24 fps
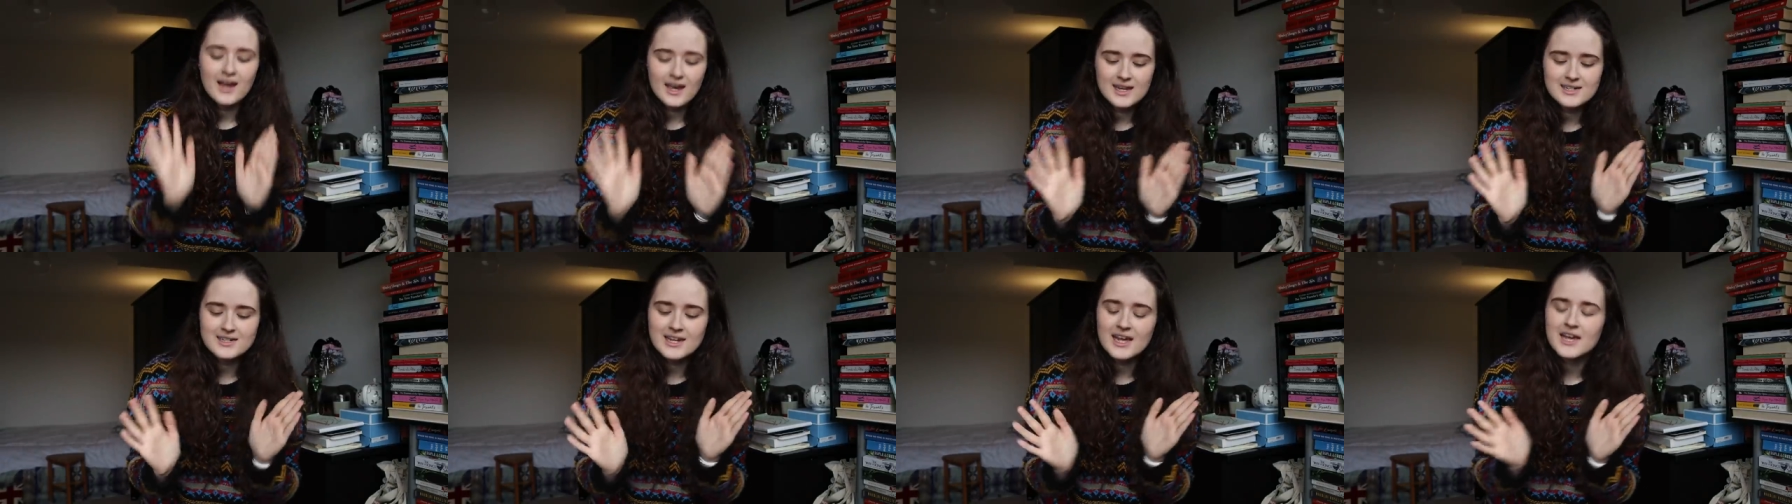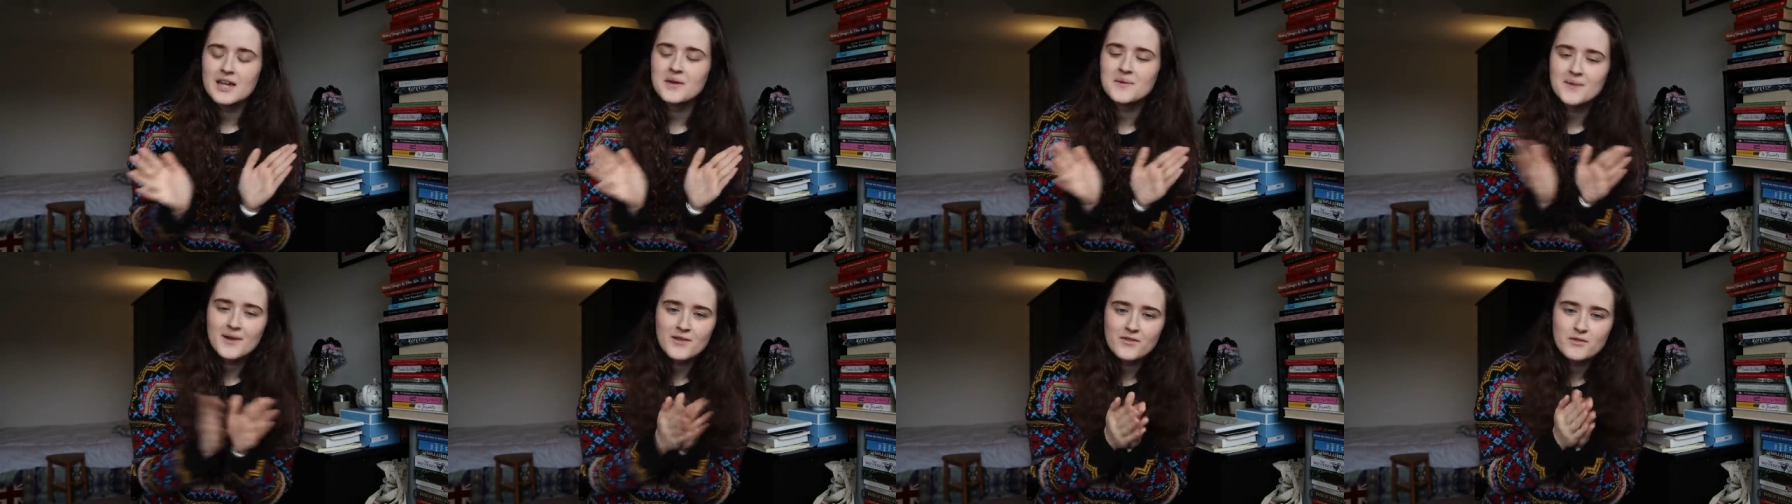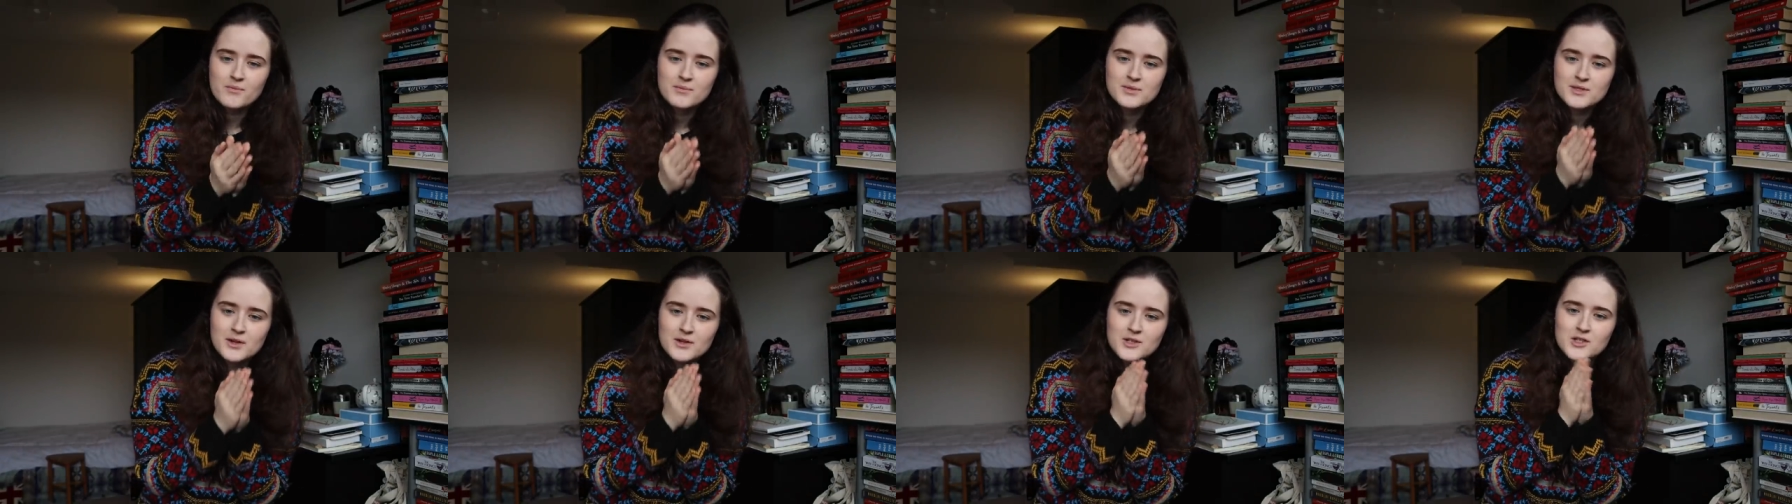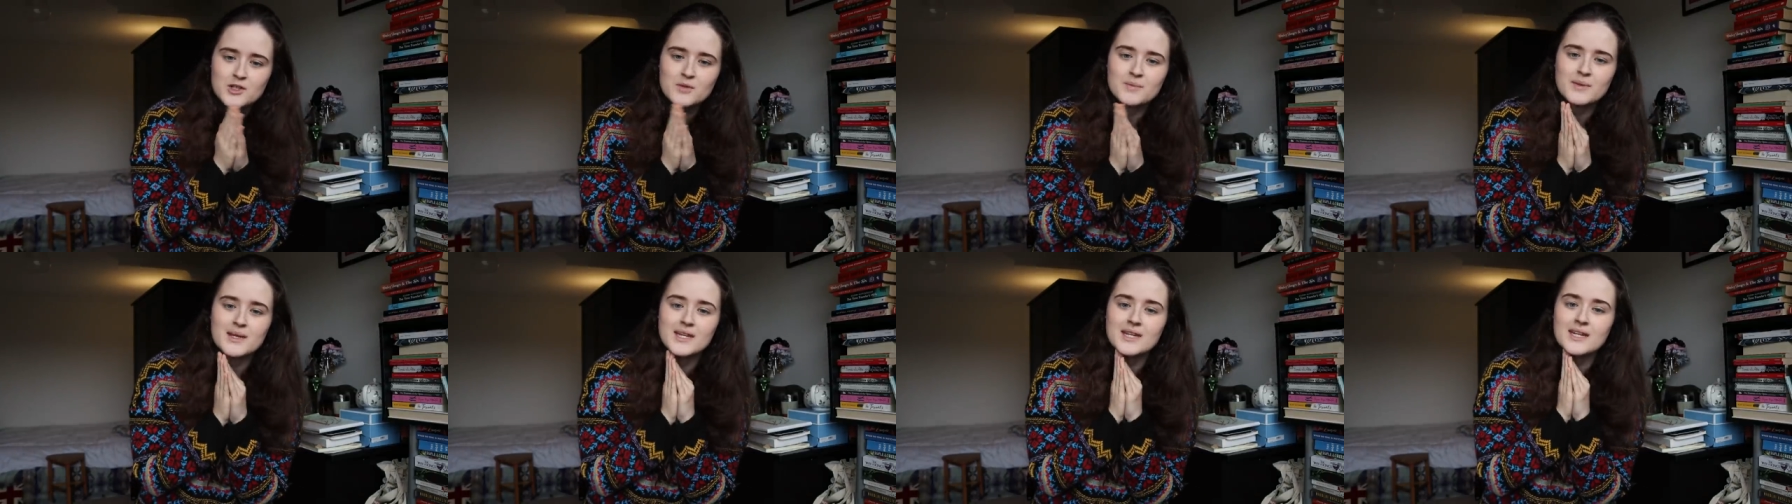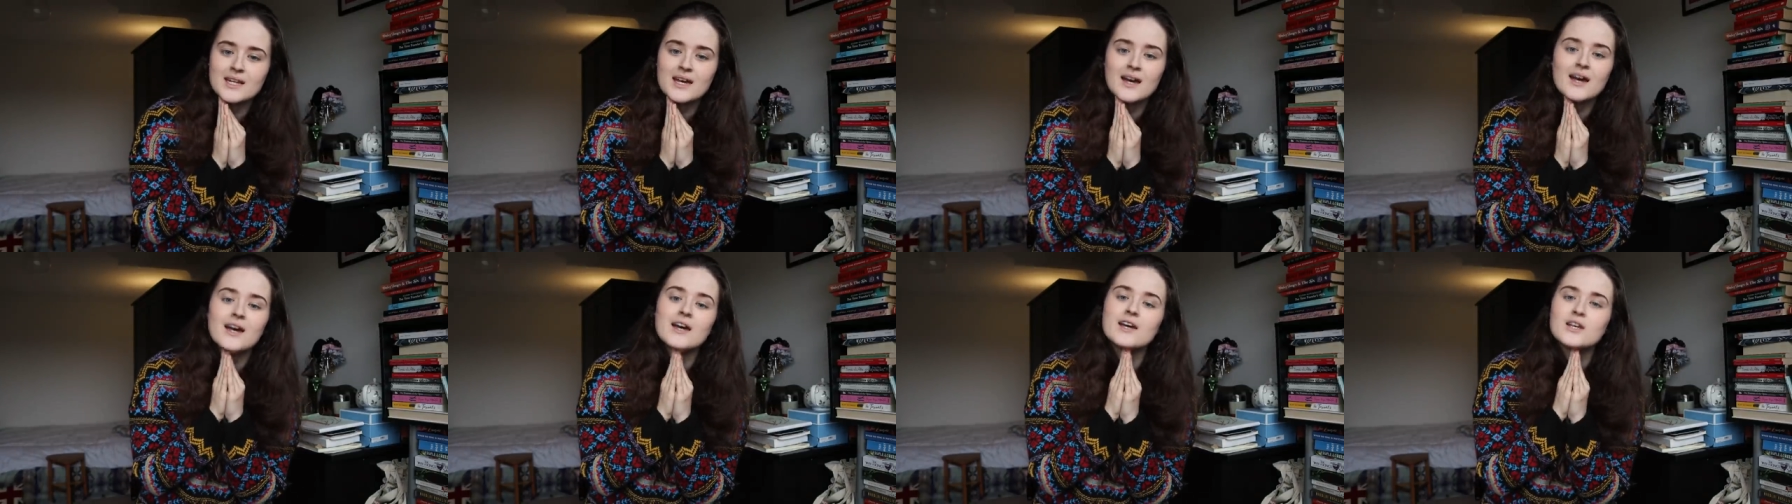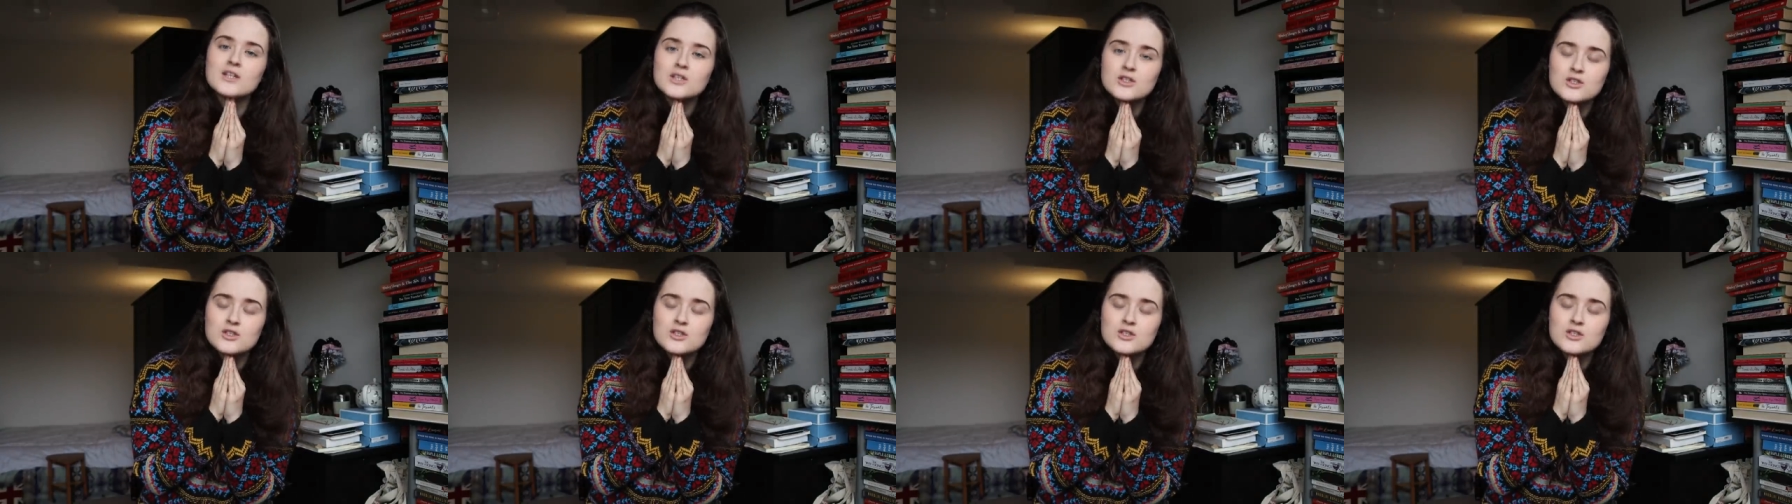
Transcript: a day away from social media is